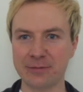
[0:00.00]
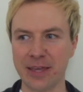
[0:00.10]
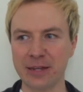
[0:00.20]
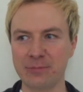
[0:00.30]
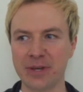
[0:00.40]
of
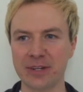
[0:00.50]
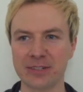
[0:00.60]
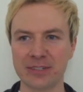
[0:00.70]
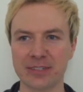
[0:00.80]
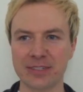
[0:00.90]
getting
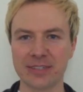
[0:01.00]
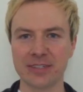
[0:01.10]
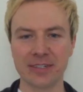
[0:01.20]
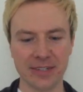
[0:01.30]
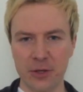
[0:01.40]
pierced.
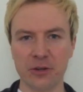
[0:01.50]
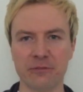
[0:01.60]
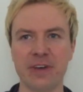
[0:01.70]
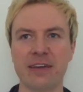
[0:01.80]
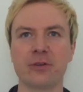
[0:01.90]
Your
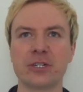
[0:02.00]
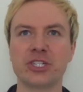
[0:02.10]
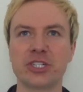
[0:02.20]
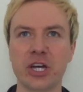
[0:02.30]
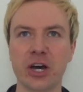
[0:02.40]
favorite
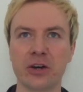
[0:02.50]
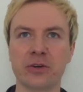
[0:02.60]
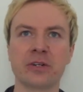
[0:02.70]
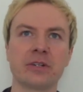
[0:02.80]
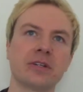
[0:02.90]

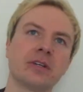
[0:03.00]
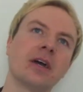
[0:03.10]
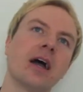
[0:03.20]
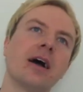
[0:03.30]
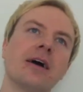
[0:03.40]
show?
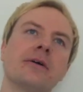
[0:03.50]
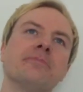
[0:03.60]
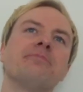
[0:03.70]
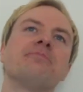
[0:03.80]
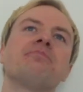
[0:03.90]

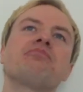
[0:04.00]
I'm